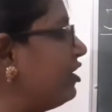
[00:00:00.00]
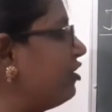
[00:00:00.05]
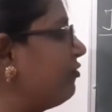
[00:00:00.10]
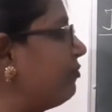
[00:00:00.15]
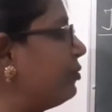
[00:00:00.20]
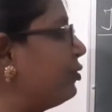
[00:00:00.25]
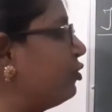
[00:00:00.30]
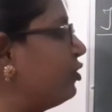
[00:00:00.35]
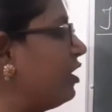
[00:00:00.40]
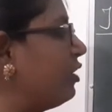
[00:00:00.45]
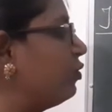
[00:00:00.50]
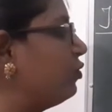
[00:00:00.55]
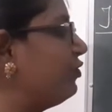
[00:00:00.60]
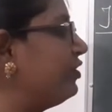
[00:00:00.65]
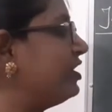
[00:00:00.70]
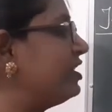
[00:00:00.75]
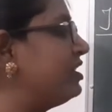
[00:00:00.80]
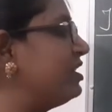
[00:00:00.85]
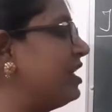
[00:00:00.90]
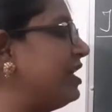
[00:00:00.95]
of pronoun
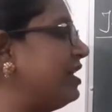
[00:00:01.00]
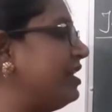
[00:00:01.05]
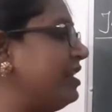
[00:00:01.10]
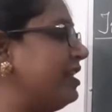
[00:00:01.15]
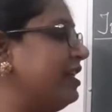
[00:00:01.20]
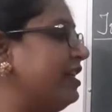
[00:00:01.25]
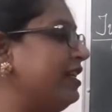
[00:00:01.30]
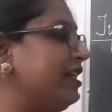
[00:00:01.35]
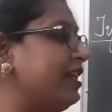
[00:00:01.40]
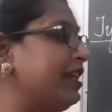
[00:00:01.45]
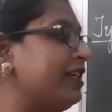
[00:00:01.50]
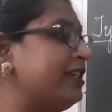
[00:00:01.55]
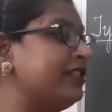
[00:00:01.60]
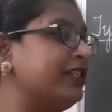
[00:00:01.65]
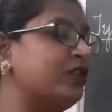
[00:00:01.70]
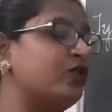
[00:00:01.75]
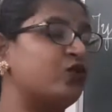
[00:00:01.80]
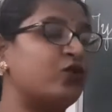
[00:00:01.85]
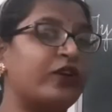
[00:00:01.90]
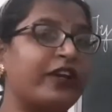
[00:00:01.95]
we studied is
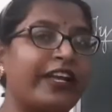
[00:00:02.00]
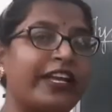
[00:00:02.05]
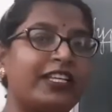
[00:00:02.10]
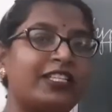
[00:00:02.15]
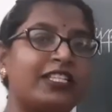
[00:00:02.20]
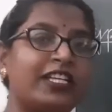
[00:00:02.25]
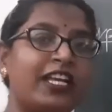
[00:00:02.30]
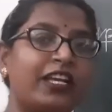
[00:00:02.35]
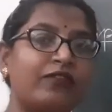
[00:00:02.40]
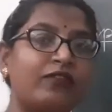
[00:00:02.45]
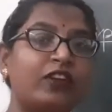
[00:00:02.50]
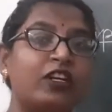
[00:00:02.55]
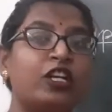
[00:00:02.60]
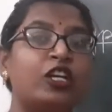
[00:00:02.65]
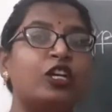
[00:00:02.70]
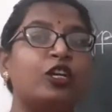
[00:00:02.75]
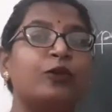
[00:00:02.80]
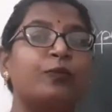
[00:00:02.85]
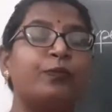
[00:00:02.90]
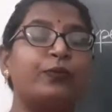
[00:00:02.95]
interrogative
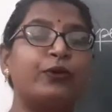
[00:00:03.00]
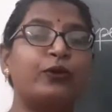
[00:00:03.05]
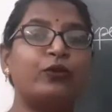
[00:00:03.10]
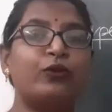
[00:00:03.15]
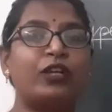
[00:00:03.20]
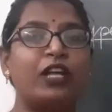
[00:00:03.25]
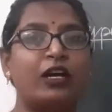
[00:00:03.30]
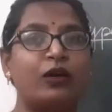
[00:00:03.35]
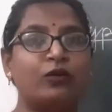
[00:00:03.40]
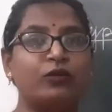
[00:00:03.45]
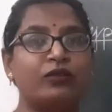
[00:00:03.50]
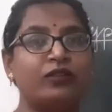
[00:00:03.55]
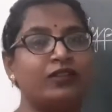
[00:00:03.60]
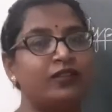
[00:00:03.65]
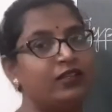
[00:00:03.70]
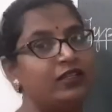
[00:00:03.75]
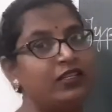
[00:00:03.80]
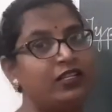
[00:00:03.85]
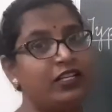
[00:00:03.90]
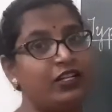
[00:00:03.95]
pronoun.
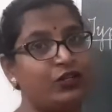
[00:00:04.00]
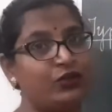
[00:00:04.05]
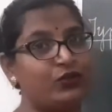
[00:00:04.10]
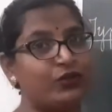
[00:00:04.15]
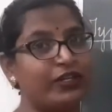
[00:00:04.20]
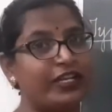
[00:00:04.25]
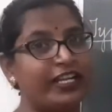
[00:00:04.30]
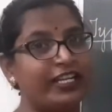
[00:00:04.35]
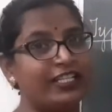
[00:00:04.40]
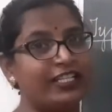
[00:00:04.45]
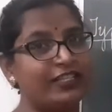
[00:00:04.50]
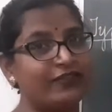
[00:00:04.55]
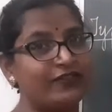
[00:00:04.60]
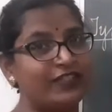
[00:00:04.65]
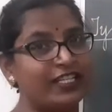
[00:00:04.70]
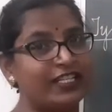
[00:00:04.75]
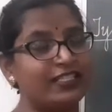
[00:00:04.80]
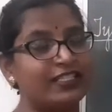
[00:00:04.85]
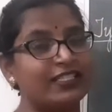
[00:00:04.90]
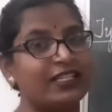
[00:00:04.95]
Interrogative
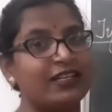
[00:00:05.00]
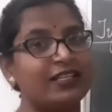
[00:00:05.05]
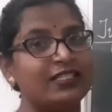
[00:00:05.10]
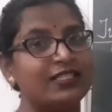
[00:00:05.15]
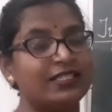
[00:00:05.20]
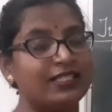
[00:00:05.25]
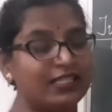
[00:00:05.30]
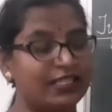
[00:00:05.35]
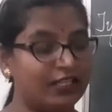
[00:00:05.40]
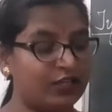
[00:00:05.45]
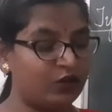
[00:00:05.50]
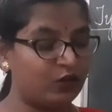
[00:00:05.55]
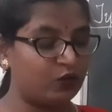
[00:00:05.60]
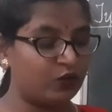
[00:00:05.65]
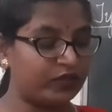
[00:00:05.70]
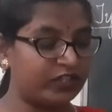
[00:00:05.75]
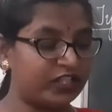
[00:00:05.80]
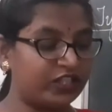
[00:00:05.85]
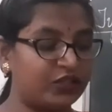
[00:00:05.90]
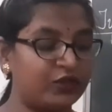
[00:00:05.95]
tells us
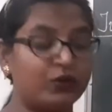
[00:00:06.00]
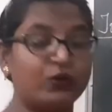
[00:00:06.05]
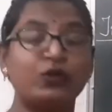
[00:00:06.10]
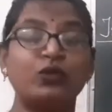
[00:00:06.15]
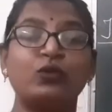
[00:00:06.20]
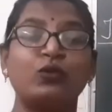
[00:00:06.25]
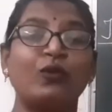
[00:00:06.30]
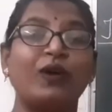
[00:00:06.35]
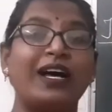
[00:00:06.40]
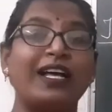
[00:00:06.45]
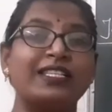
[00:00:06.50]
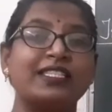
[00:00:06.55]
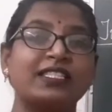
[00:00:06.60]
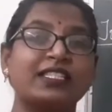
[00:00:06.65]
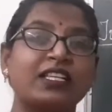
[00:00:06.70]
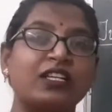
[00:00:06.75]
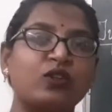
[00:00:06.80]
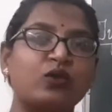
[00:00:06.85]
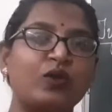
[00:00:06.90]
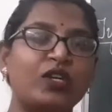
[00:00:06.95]
which is used to
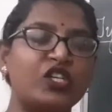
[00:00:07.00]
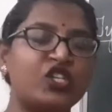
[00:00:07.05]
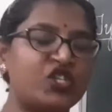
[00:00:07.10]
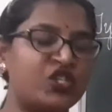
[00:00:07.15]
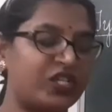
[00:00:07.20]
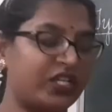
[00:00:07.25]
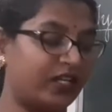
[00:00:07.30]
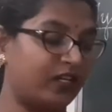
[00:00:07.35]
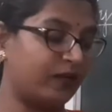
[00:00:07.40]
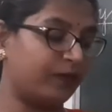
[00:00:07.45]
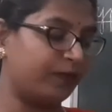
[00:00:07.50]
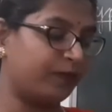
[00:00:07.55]
ask a question.